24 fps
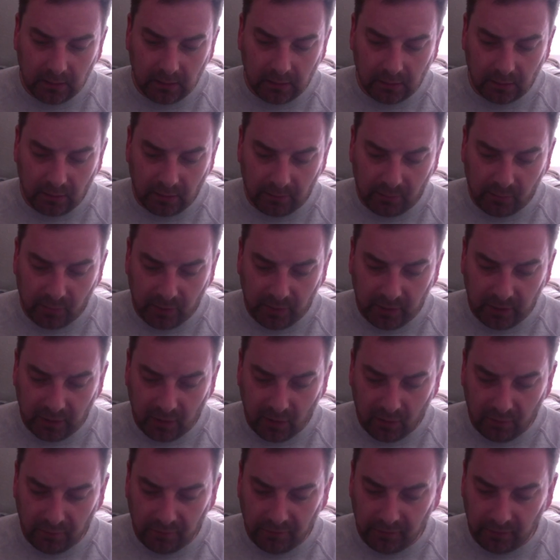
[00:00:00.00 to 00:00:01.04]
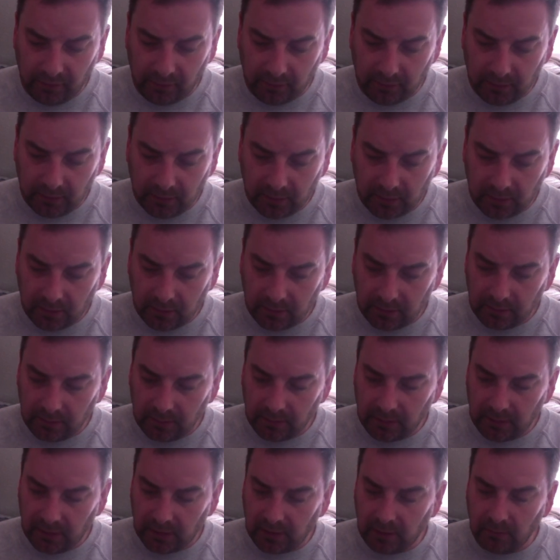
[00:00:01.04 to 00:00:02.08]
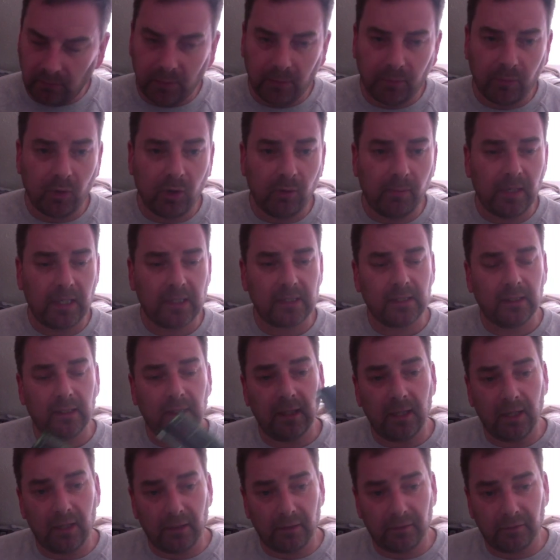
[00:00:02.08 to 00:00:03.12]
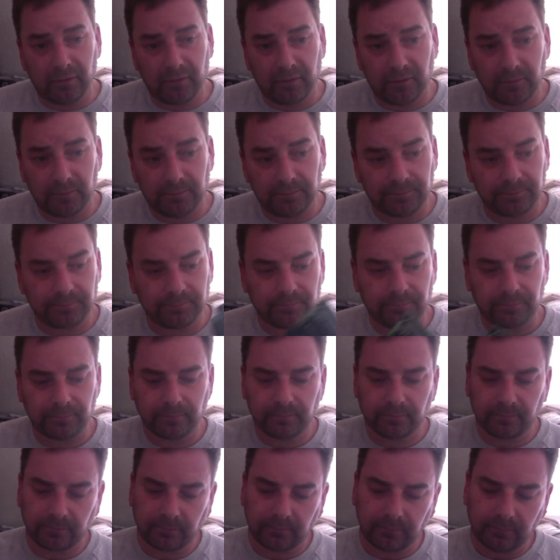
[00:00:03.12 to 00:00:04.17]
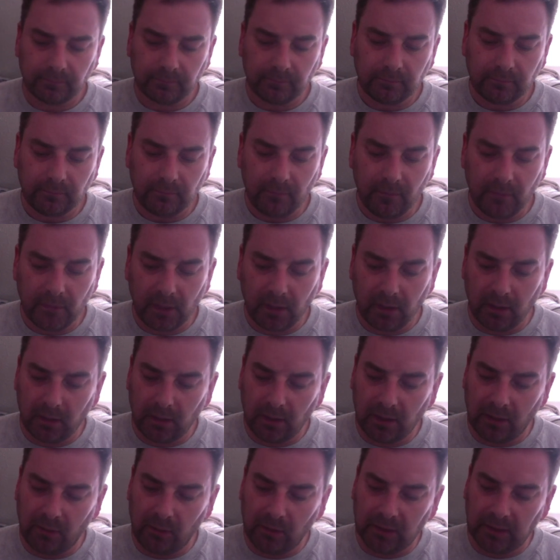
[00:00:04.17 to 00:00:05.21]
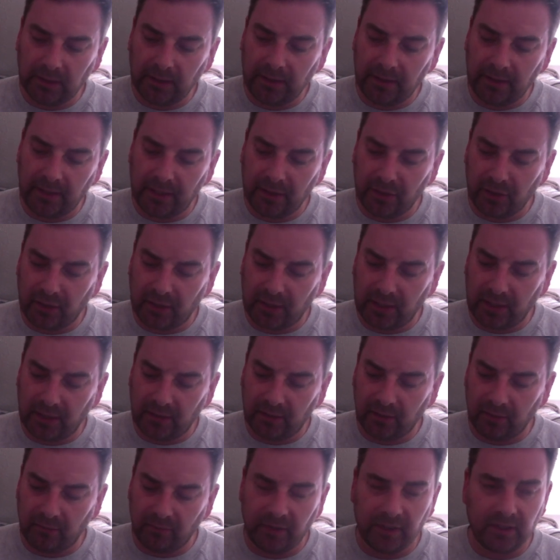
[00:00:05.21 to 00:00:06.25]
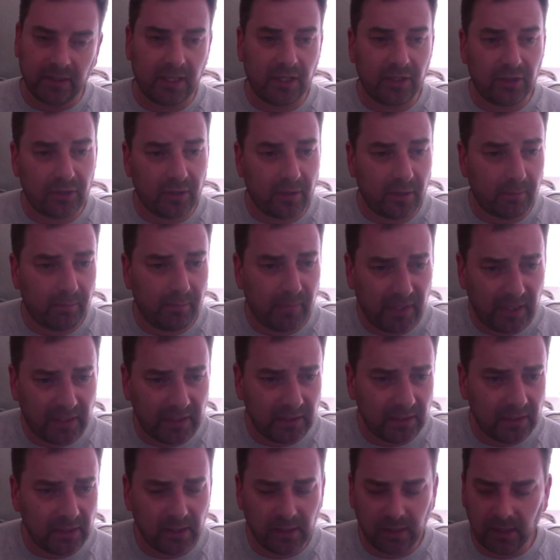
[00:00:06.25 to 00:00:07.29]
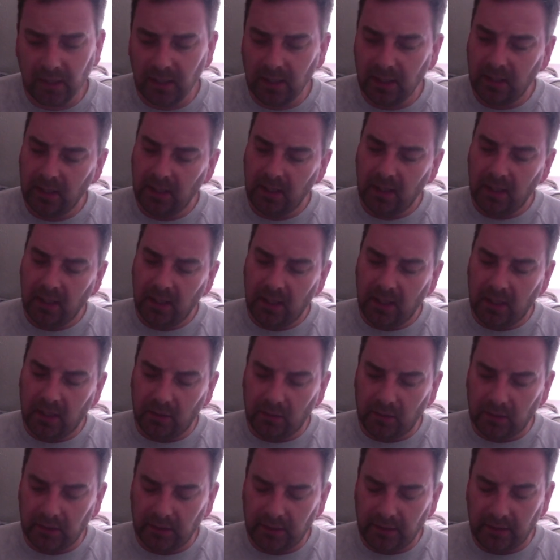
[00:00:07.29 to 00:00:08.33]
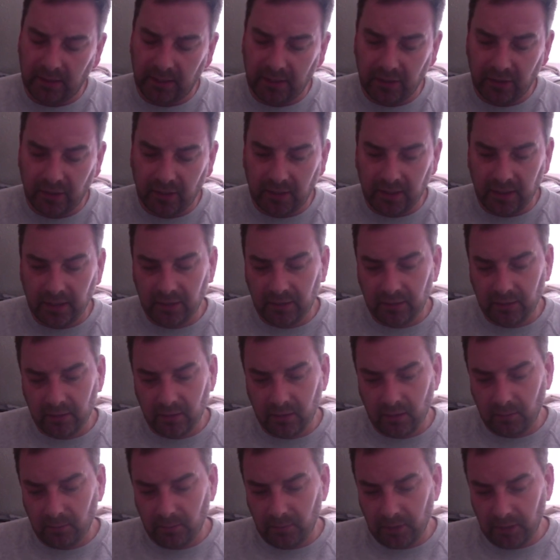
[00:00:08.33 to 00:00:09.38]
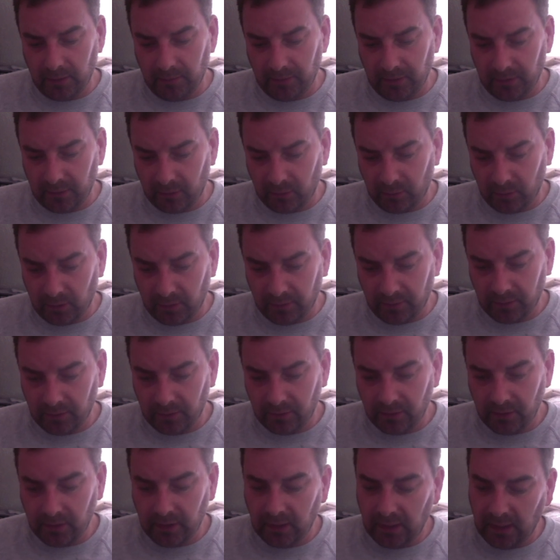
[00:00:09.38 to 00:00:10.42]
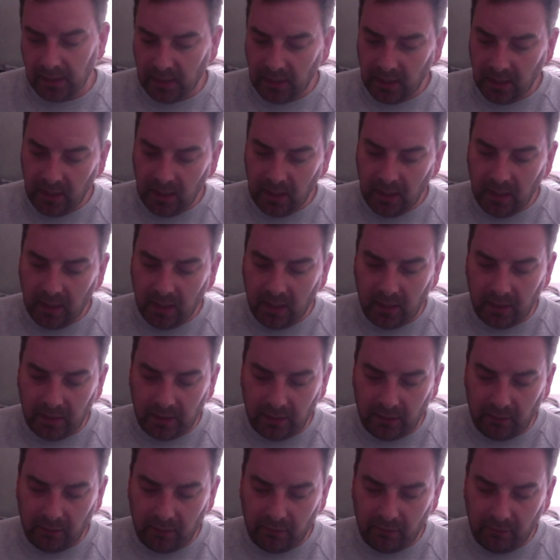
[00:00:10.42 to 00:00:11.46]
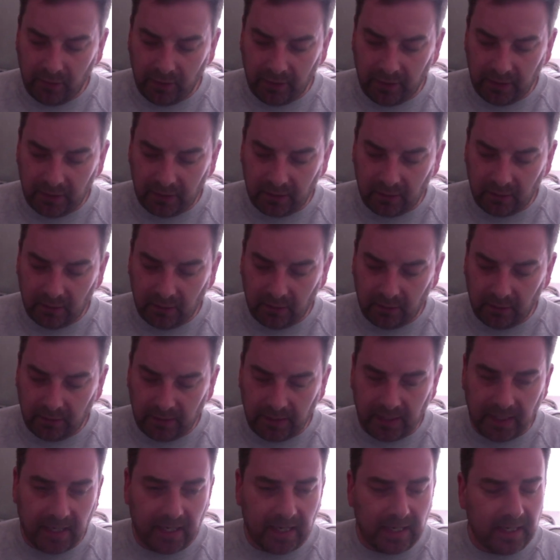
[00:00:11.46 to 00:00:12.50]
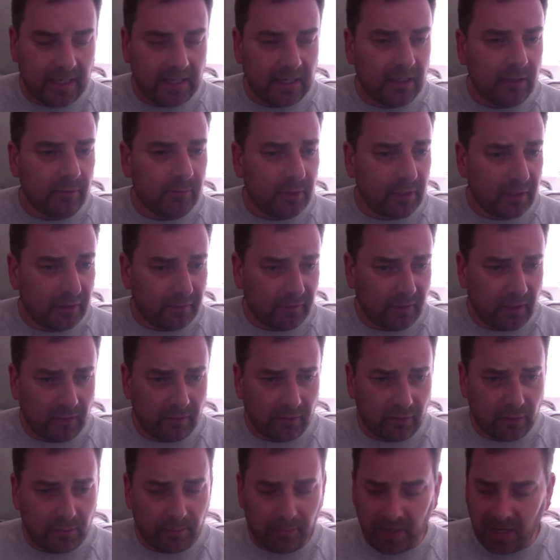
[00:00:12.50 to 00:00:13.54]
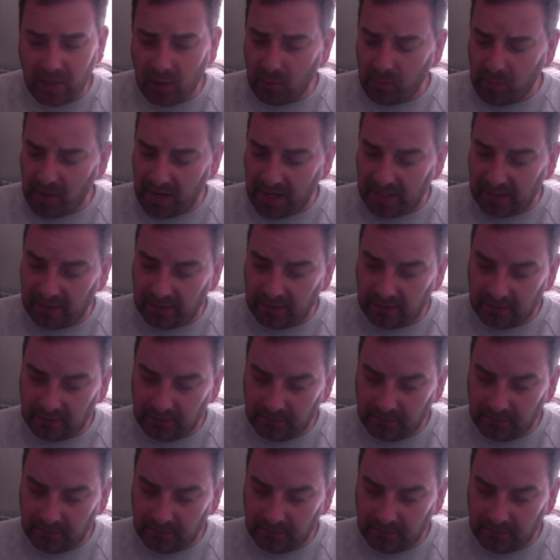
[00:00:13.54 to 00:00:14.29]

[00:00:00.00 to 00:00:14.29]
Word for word: So I'm pretty confident that this can be brought back to life. Uh, I'll clean the edge connector and retension of the pins. I'll clean the edge connector on my Amiga twelve hundred and I will run it on an Amiga five hundred power pack.